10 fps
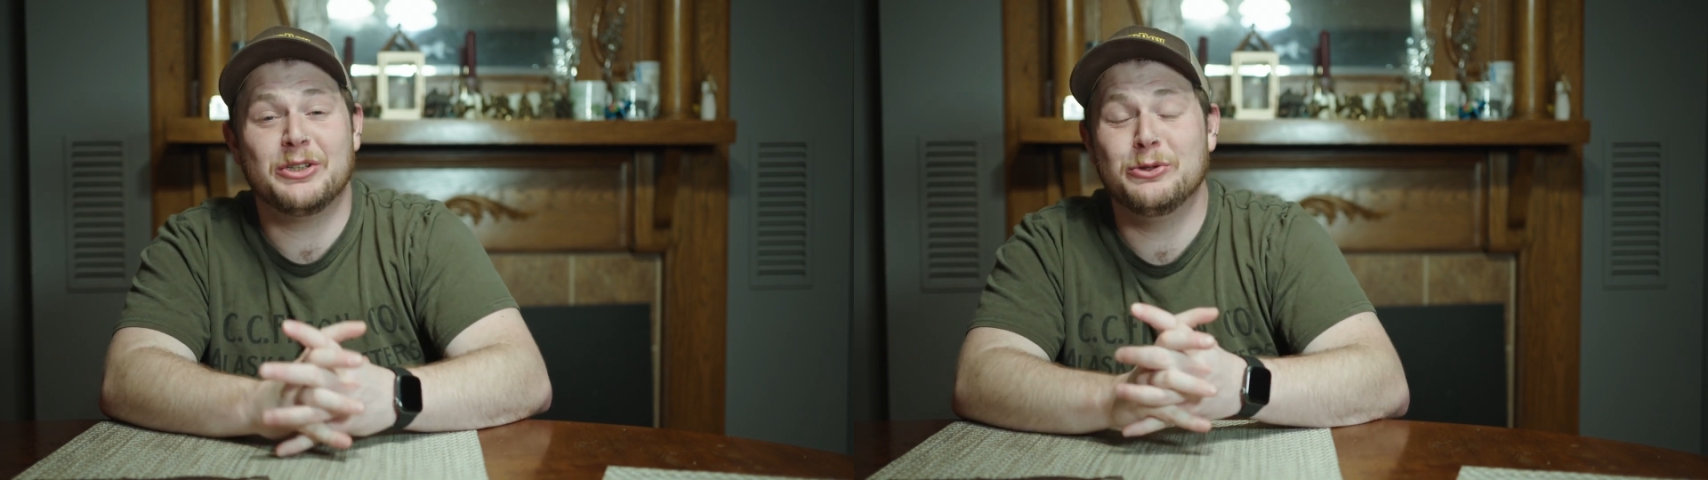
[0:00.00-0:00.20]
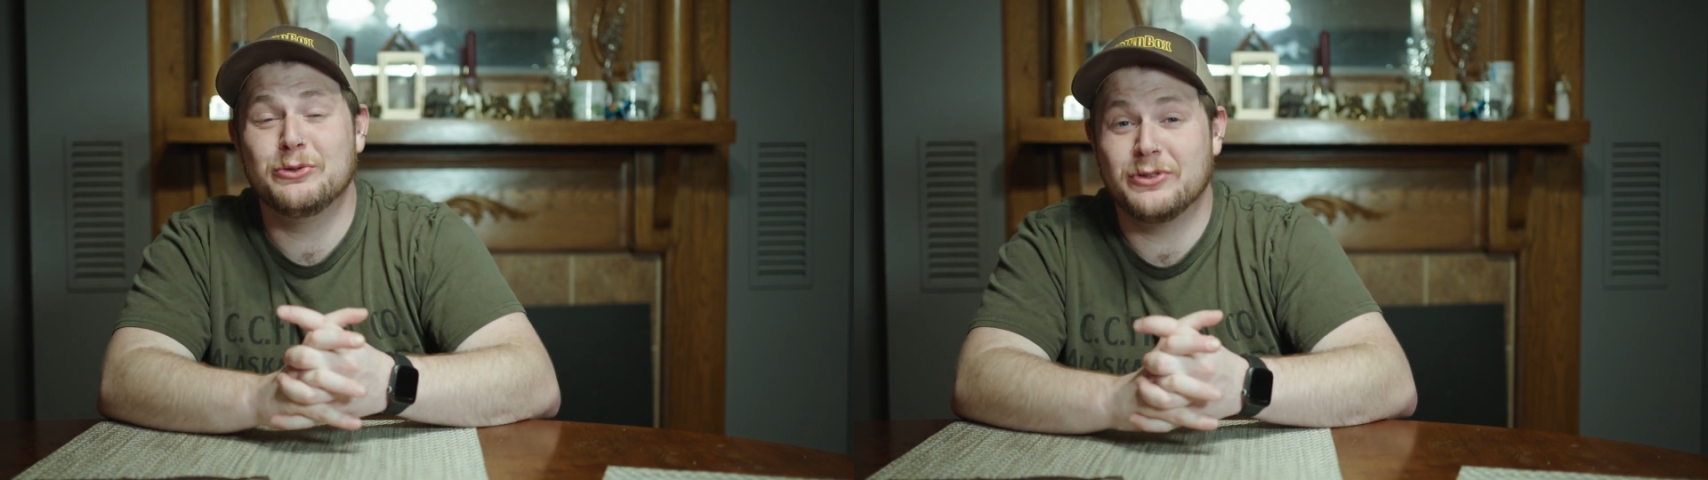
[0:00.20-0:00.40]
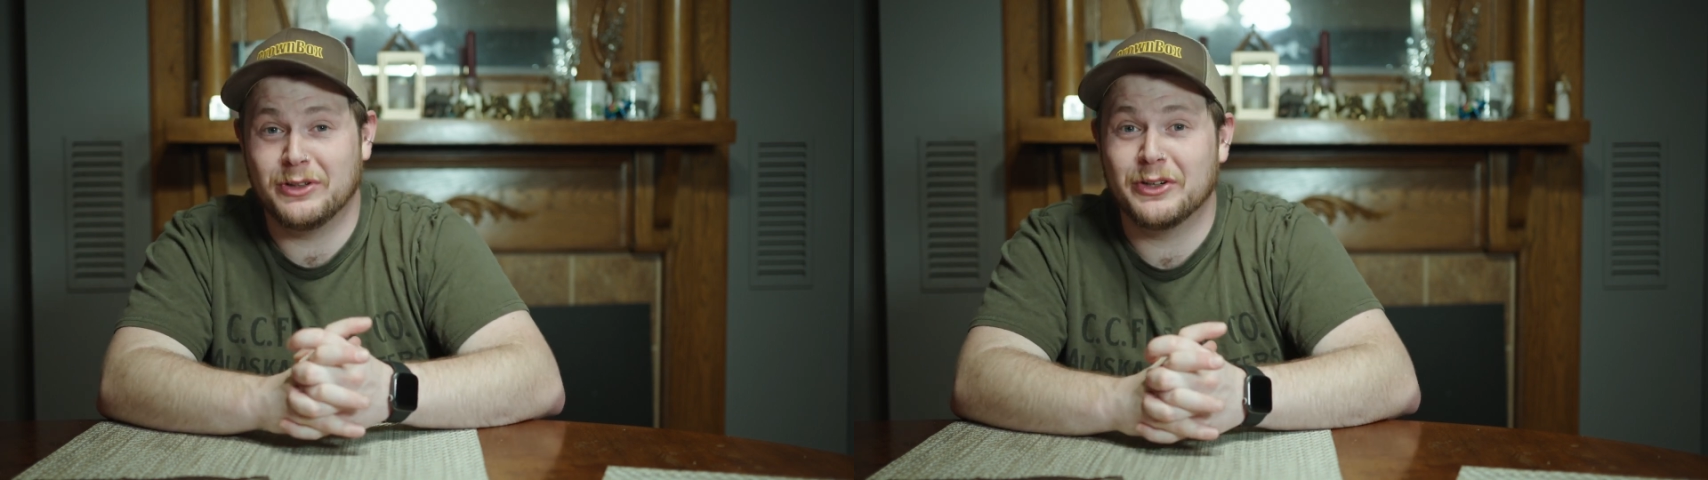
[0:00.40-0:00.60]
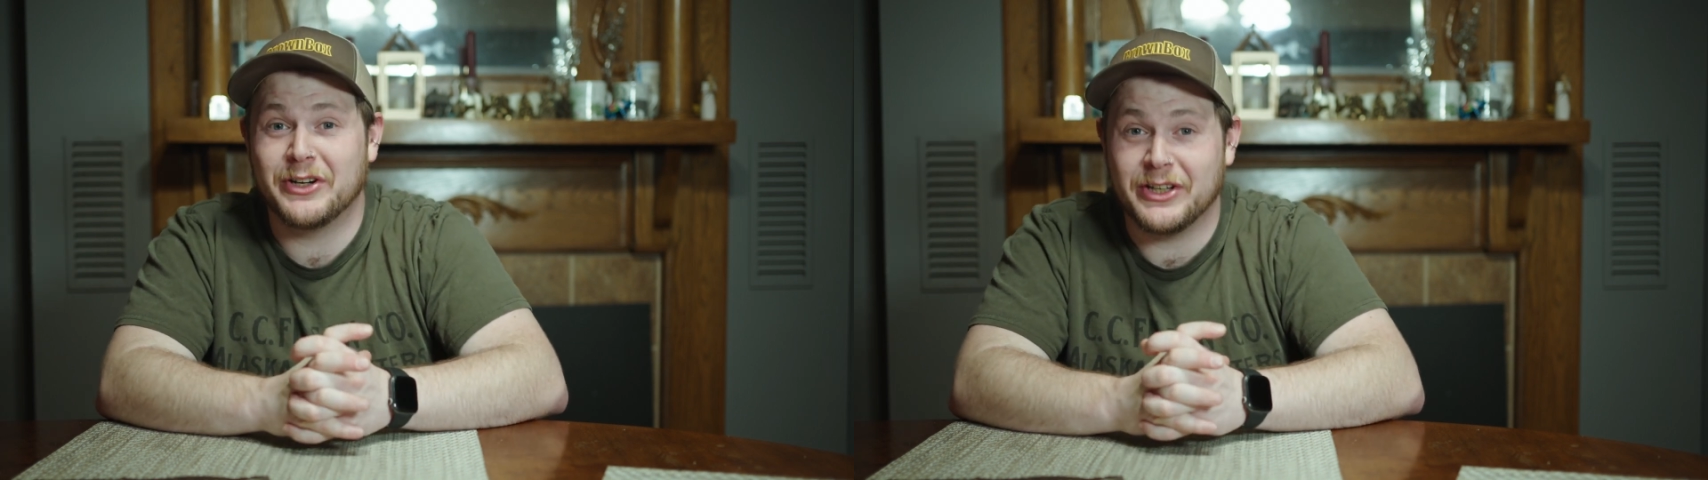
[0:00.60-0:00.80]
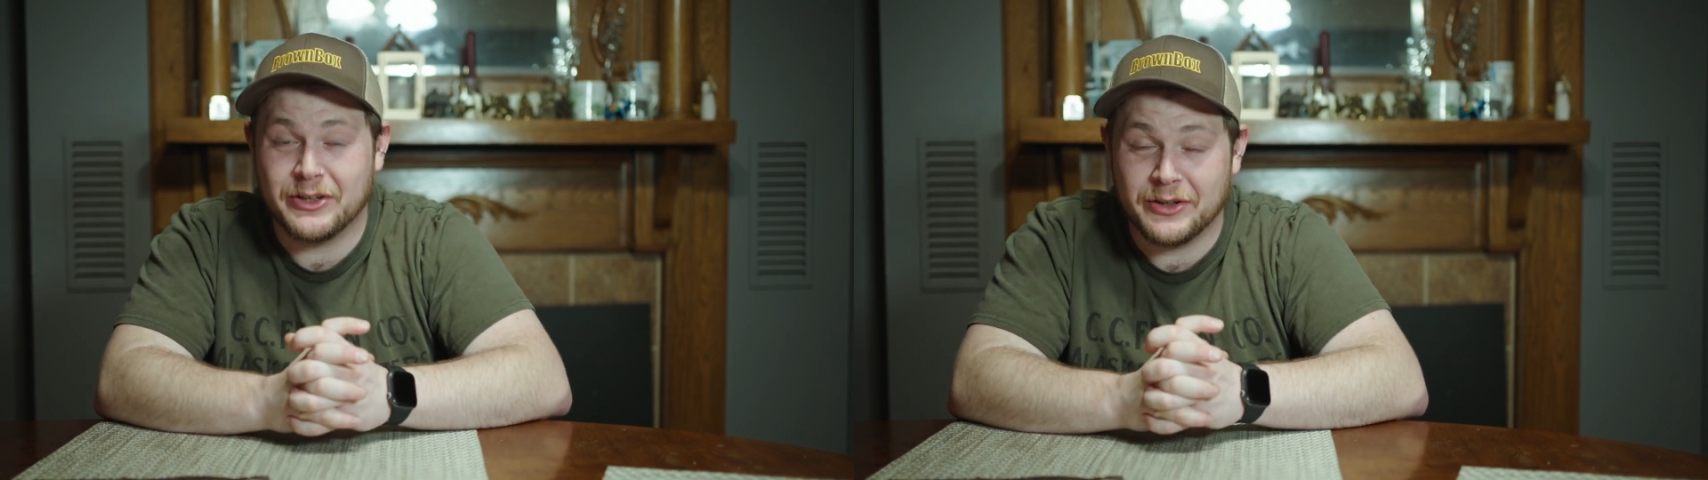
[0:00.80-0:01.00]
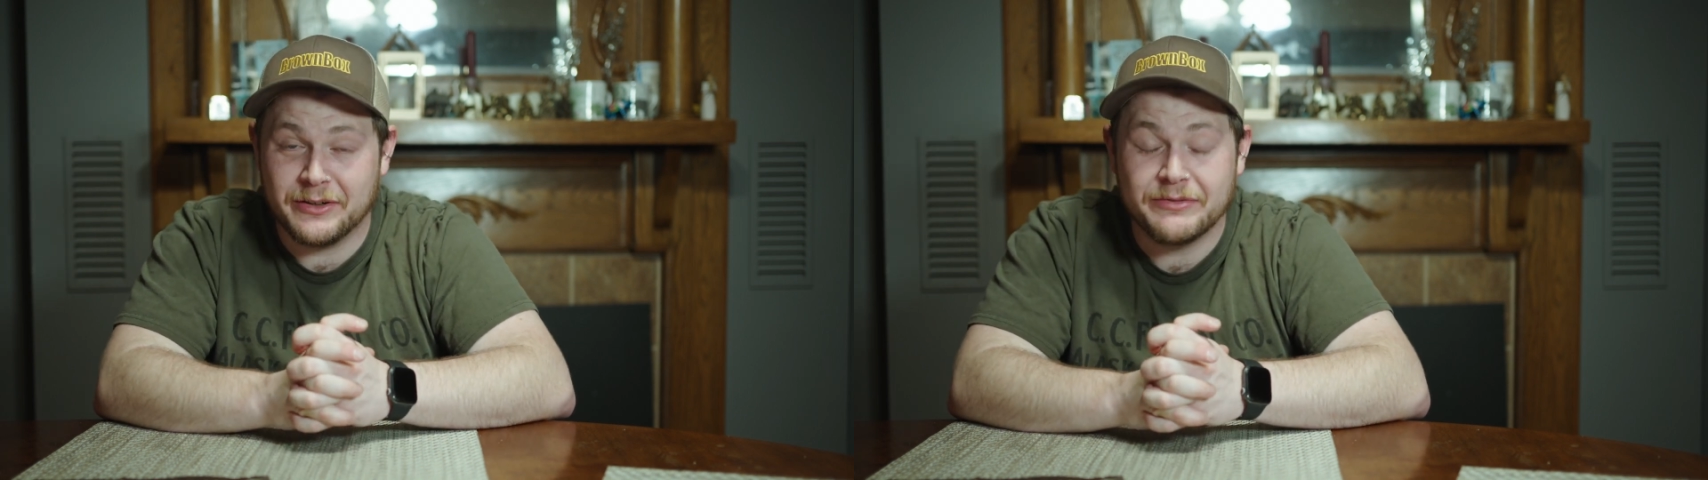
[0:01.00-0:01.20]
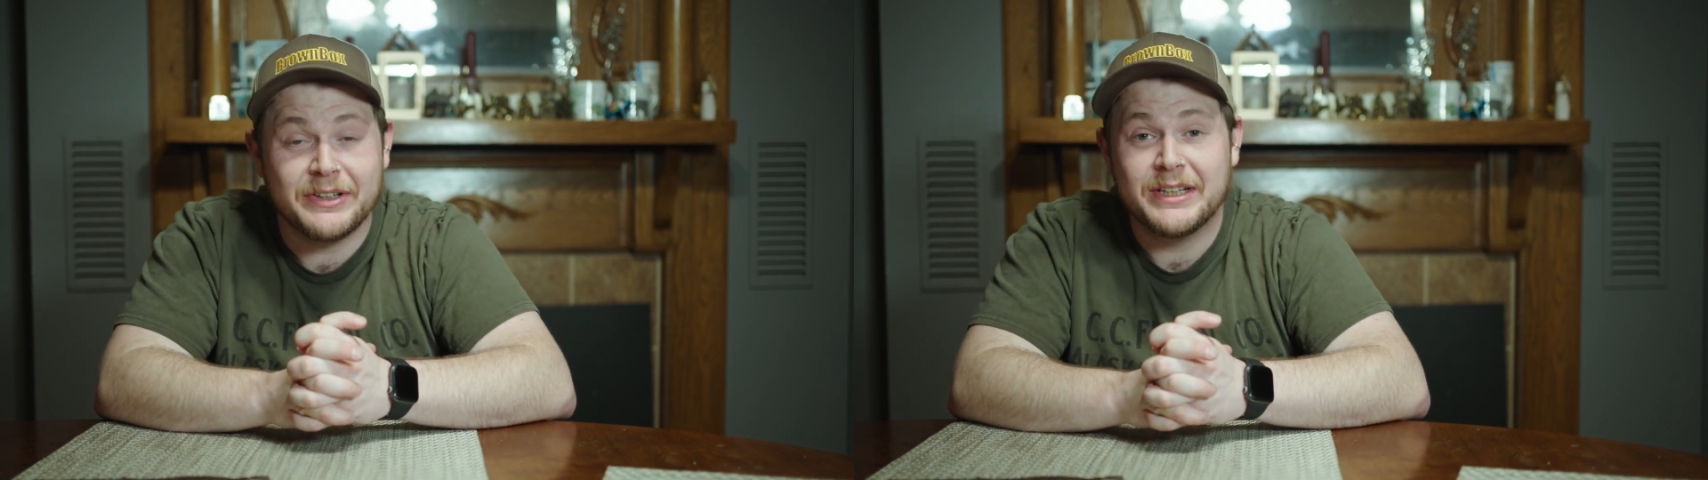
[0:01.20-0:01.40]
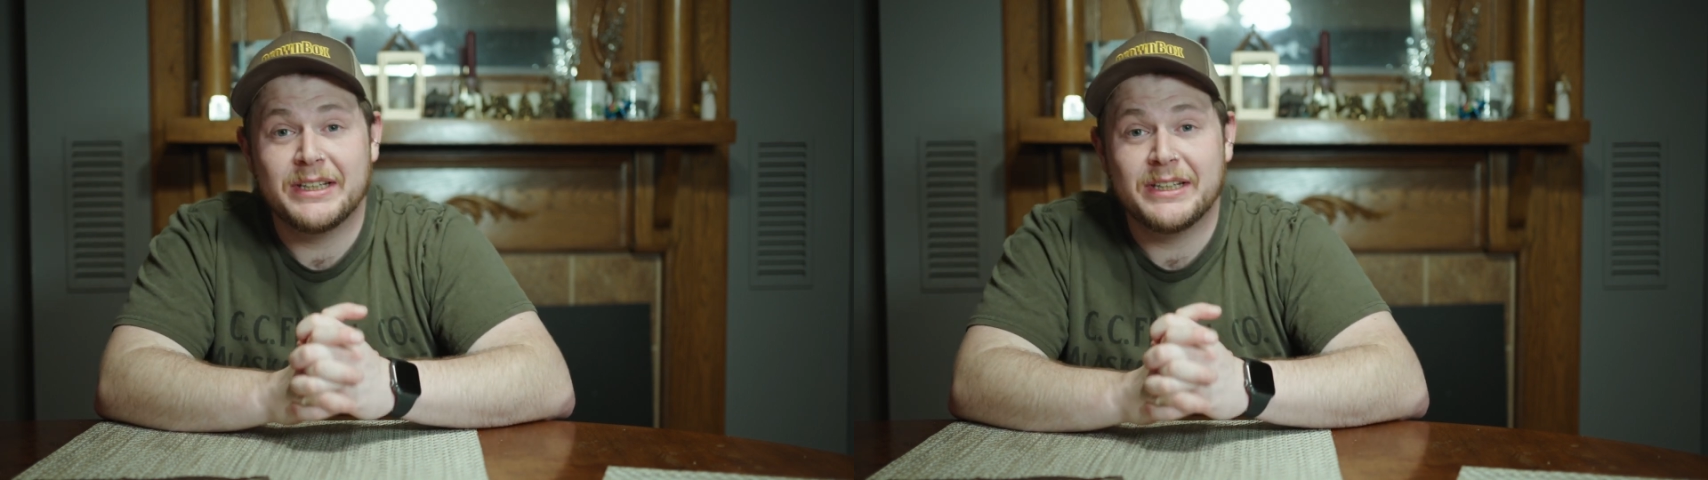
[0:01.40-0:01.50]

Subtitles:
huge learning curve.